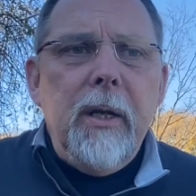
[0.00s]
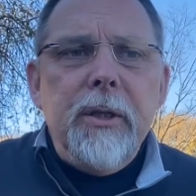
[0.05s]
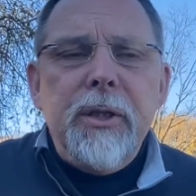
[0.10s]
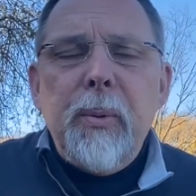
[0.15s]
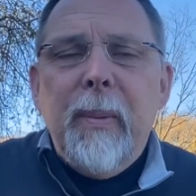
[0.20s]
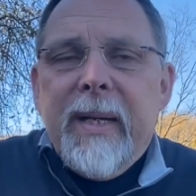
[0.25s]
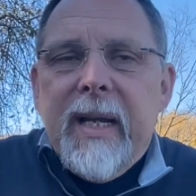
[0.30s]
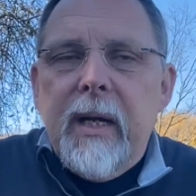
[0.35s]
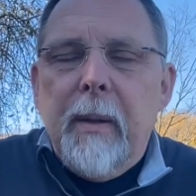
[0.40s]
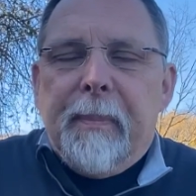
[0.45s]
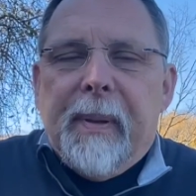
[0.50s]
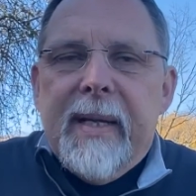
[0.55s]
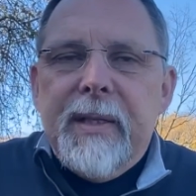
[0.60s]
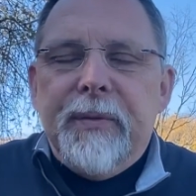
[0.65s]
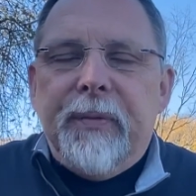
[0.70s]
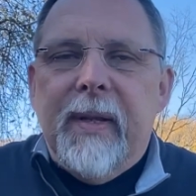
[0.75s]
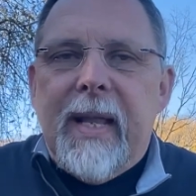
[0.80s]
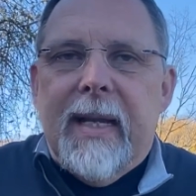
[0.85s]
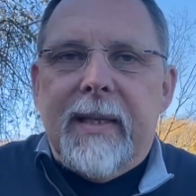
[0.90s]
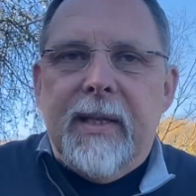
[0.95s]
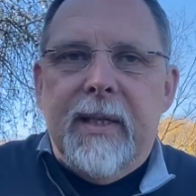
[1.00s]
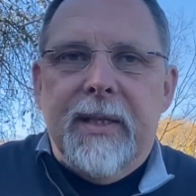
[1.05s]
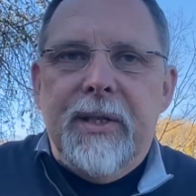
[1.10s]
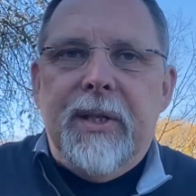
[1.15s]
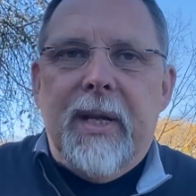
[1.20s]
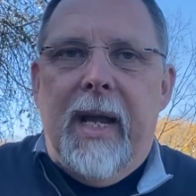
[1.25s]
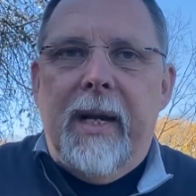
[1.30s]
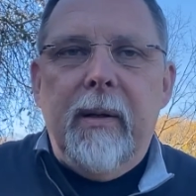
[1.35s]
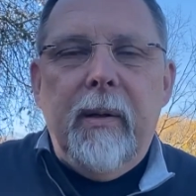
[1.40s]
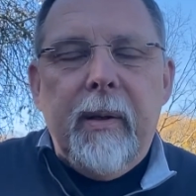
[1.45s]
So we need a place for that to
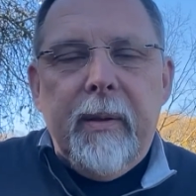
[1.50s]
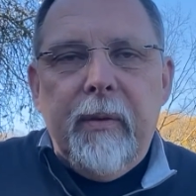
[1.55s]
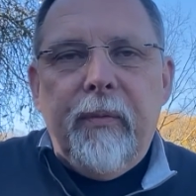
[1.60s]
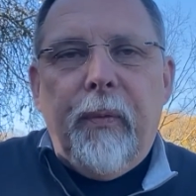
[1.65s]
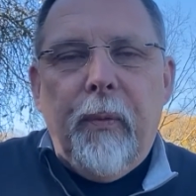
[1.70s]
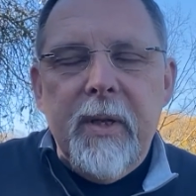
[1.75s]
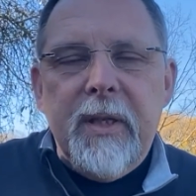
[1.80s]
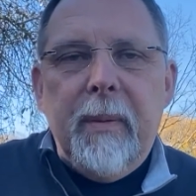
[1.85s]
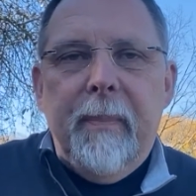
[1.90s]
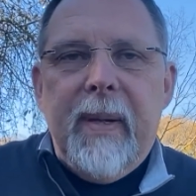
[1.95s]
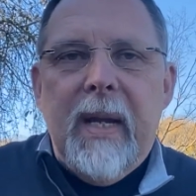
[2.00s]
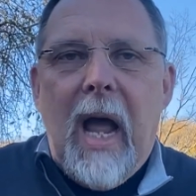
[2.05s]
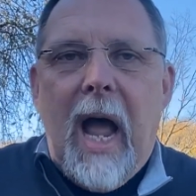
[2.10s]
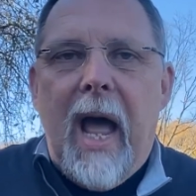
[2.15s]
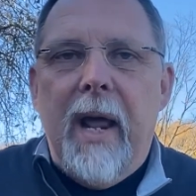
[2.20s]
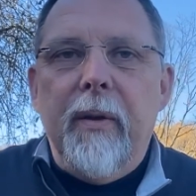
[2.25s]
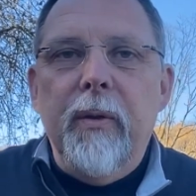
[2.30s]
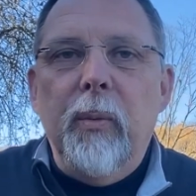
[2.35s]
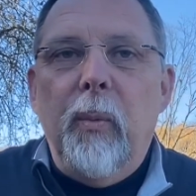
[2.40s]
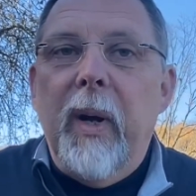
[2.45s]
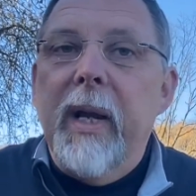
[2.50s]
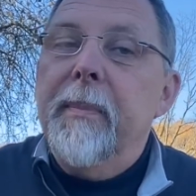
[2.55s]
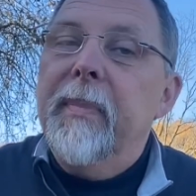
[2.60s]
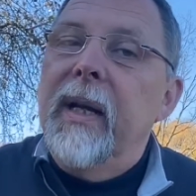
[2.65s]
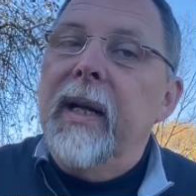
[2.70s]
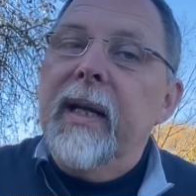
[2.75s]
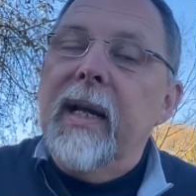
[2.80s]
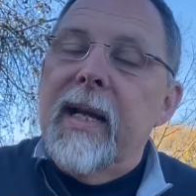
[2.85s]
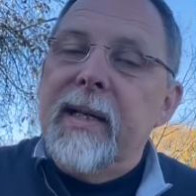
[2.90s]
sit and for it to be out of the way but